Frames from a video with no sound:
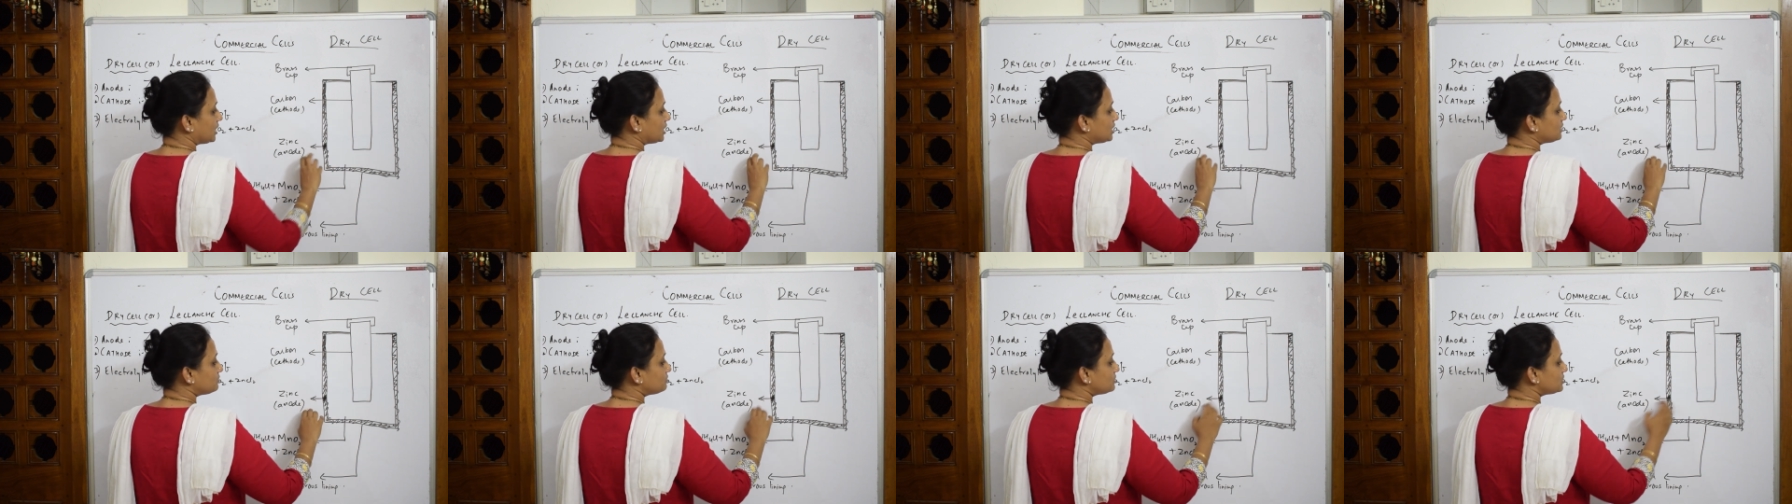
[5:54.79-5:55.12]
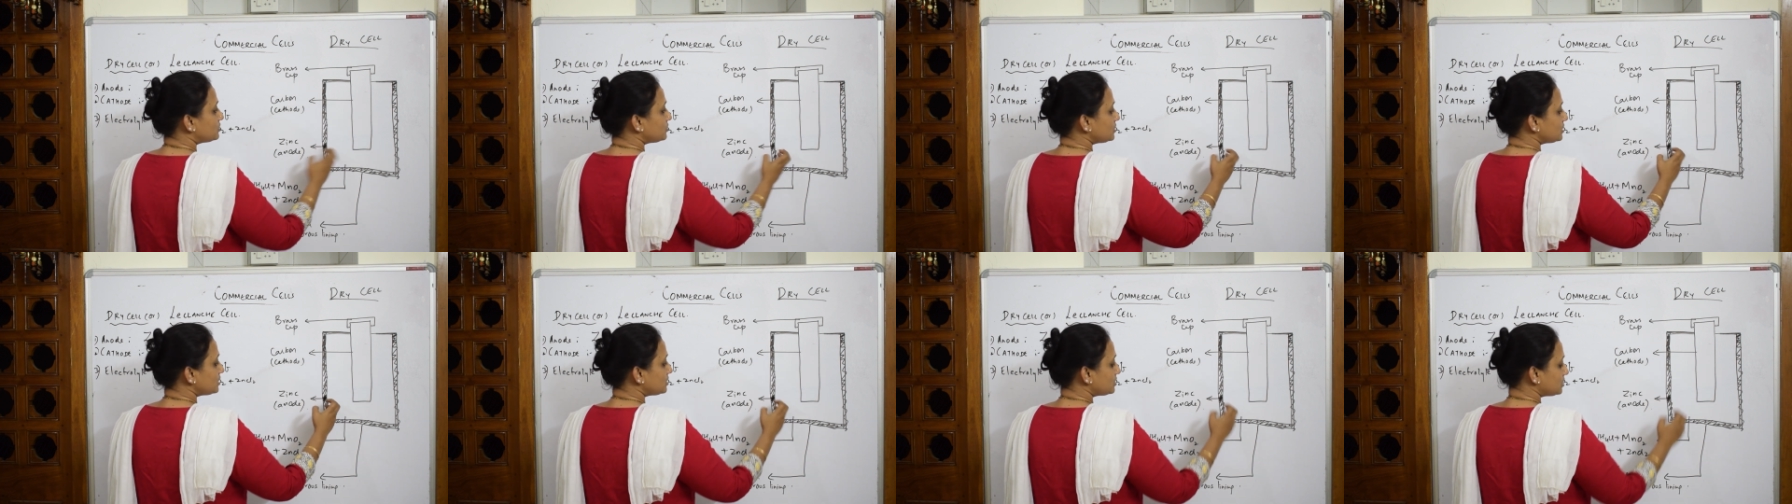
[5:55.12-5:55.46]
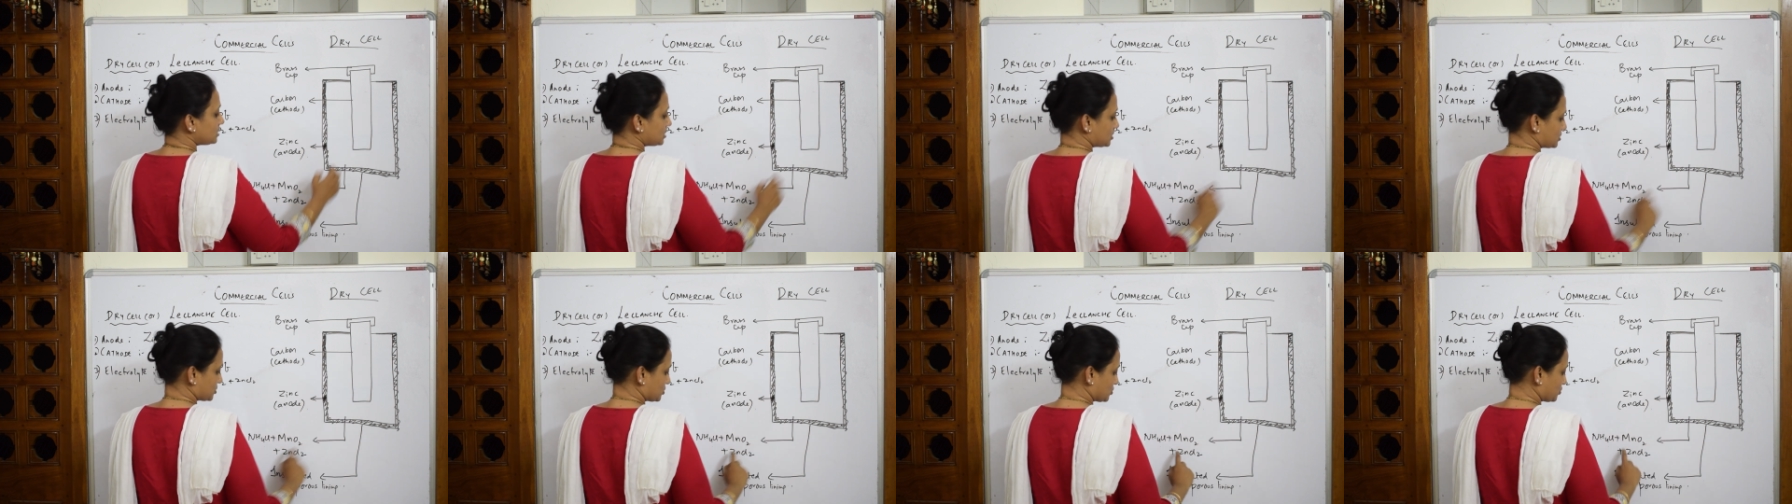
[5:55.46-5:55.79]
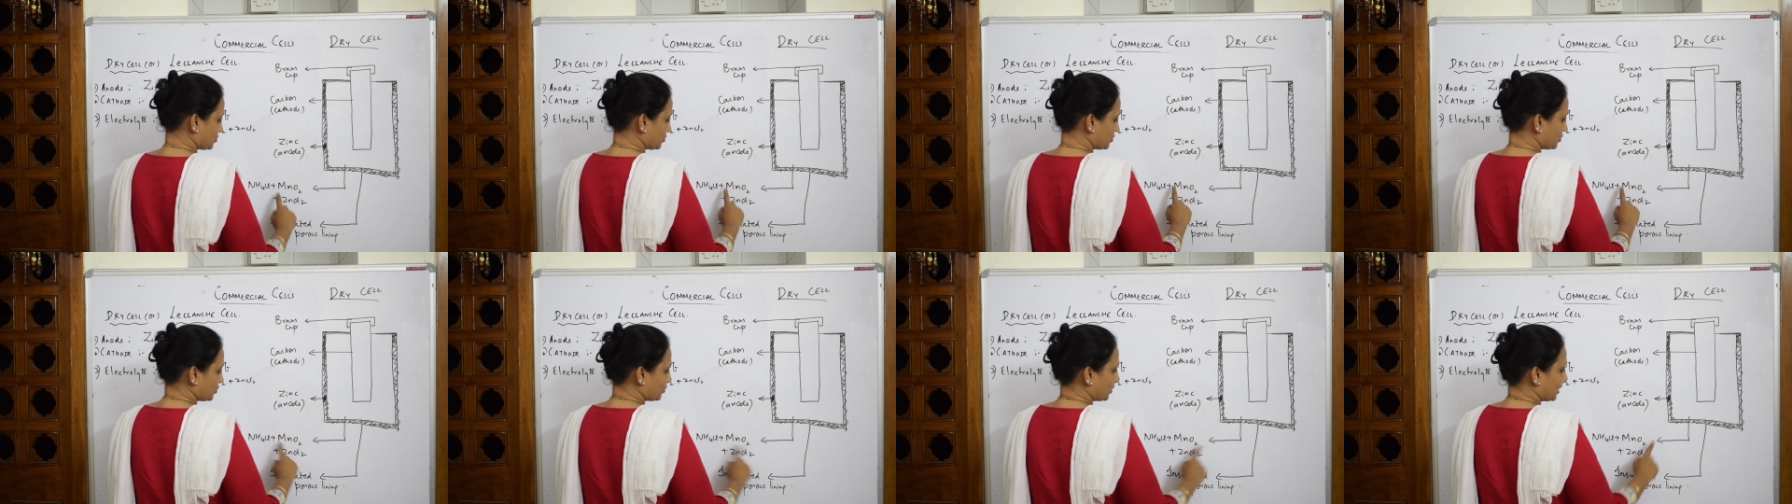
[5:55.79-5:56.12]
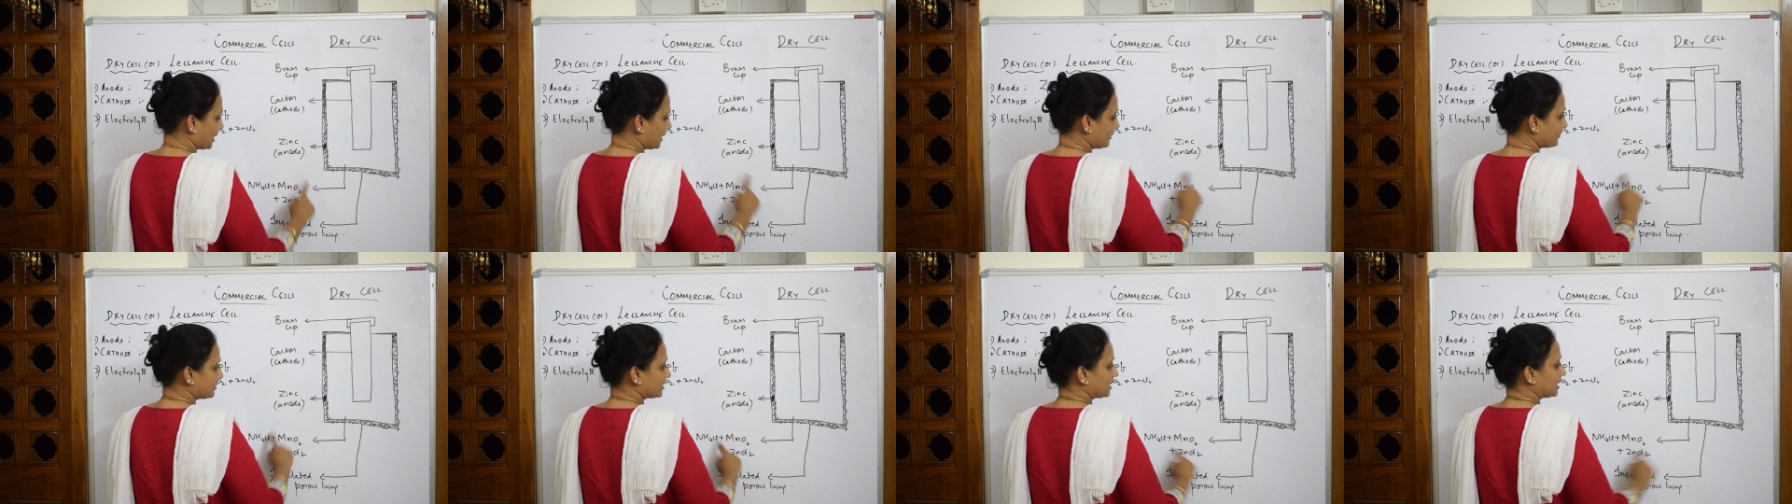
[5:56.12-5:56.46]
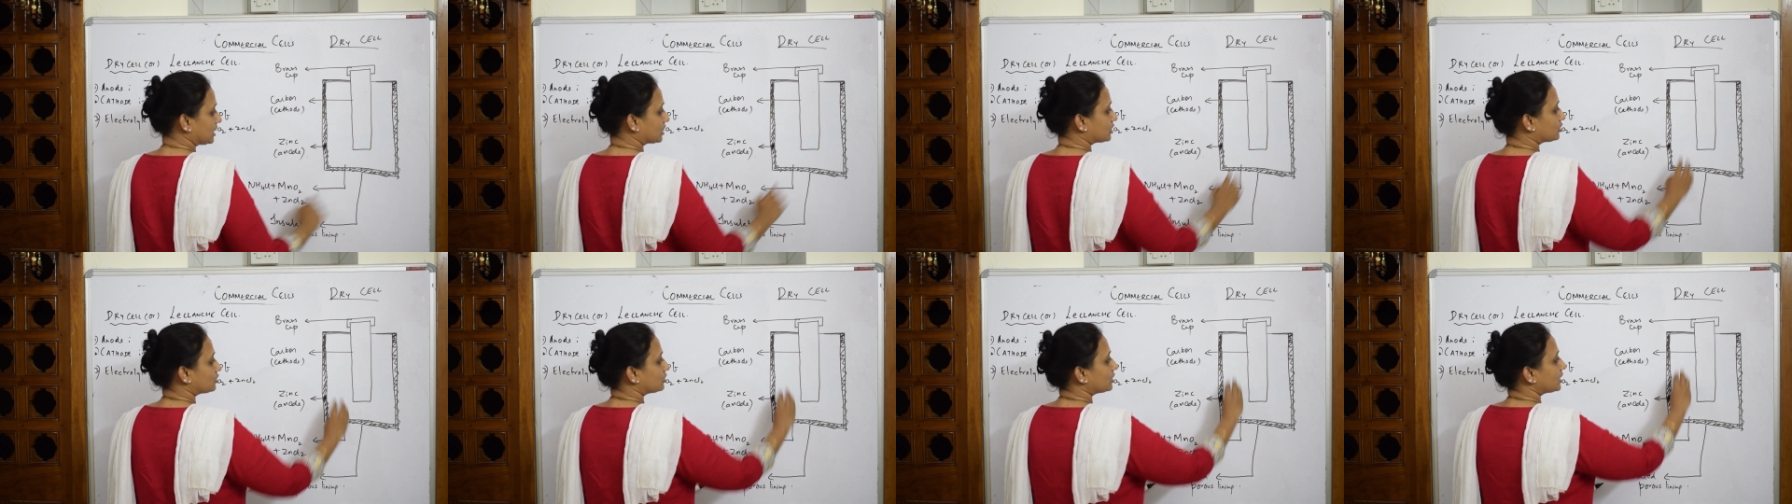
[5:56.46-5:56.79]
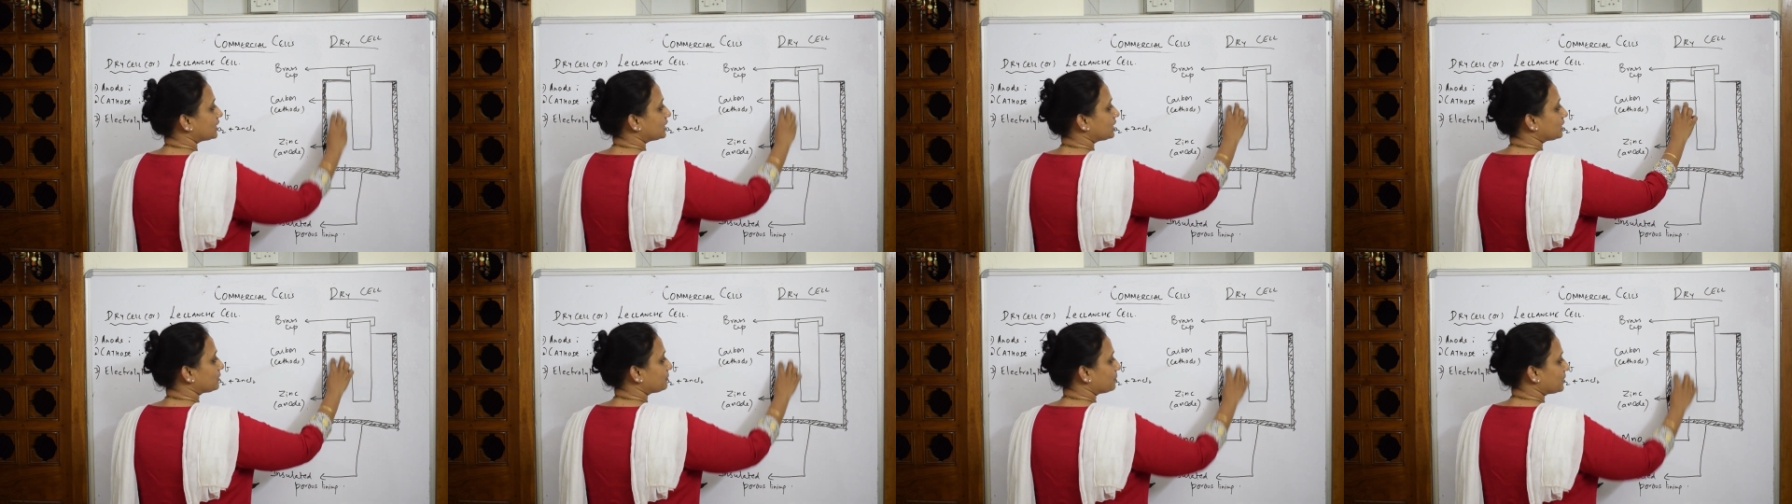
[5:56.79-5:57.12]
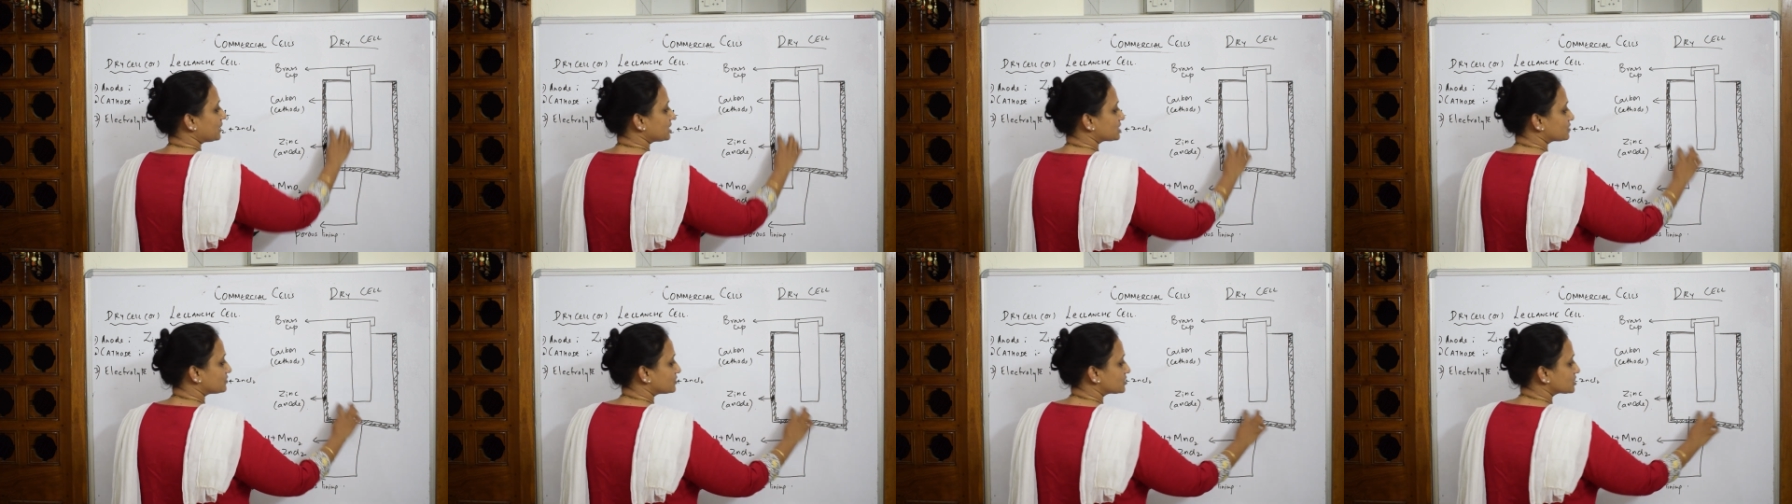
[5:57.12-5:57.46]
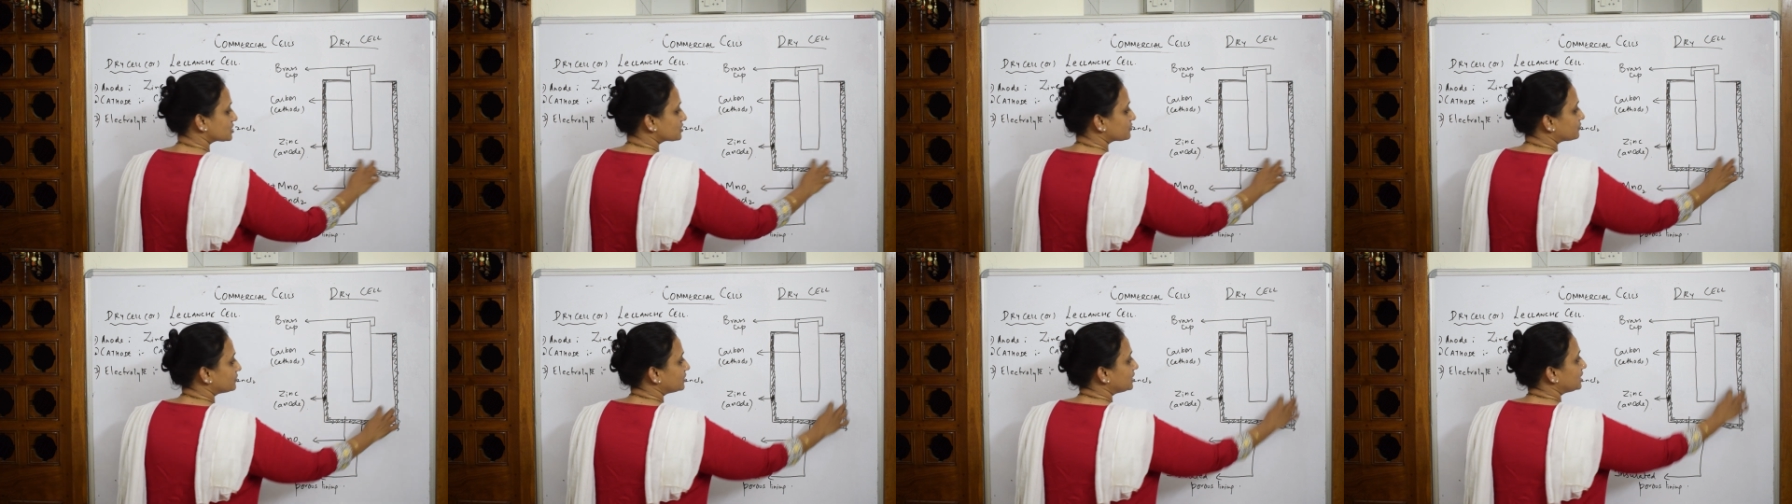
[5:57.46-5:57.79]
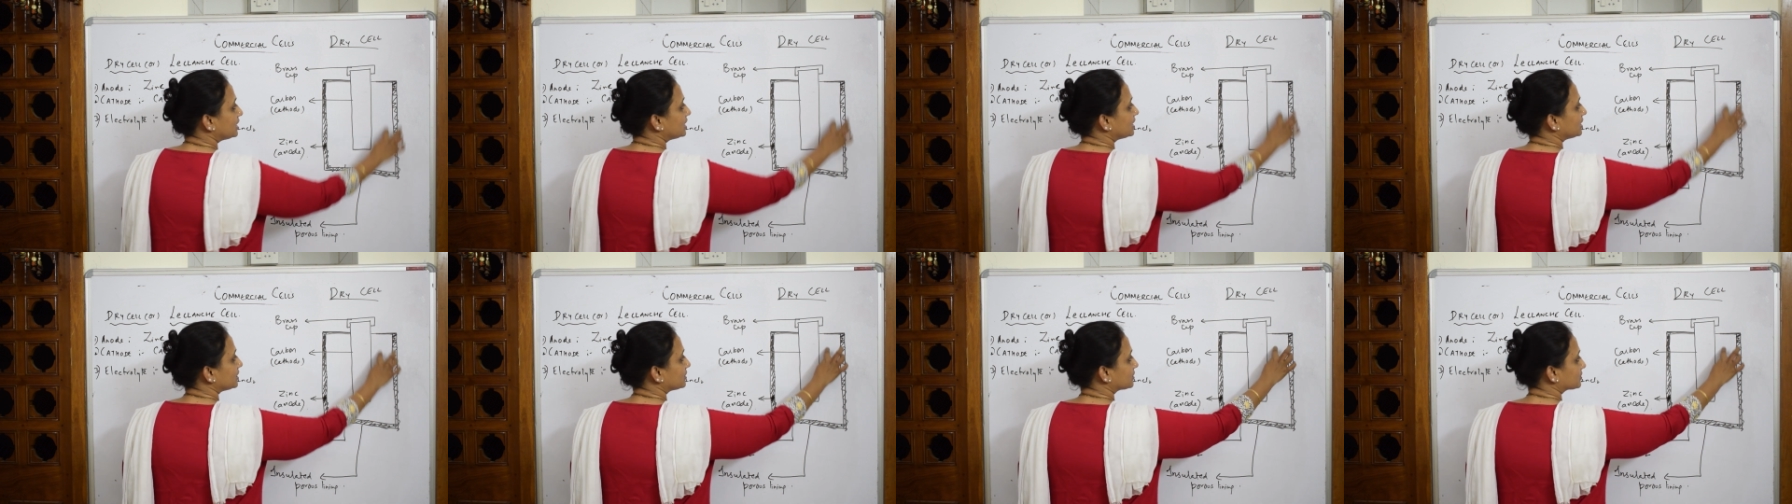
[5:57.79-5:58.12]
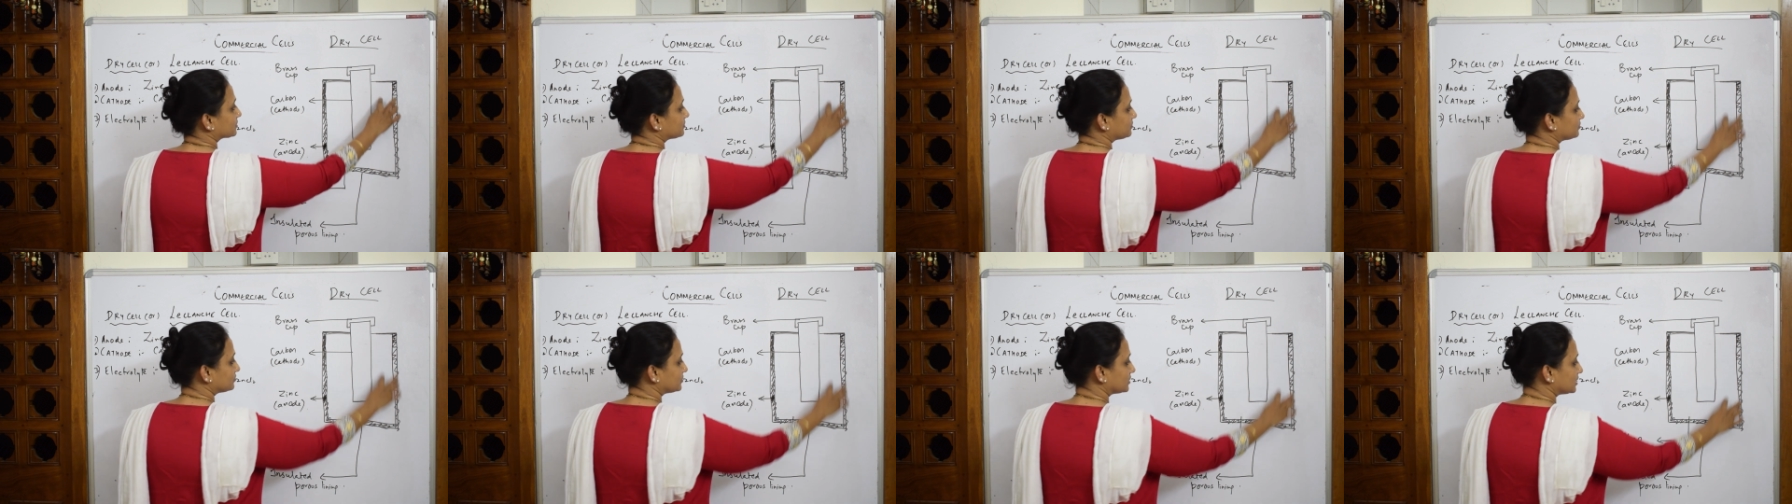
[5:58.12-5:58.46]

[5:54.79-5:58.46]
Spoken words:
In between these two, you have an electrolytic paste which is filled here.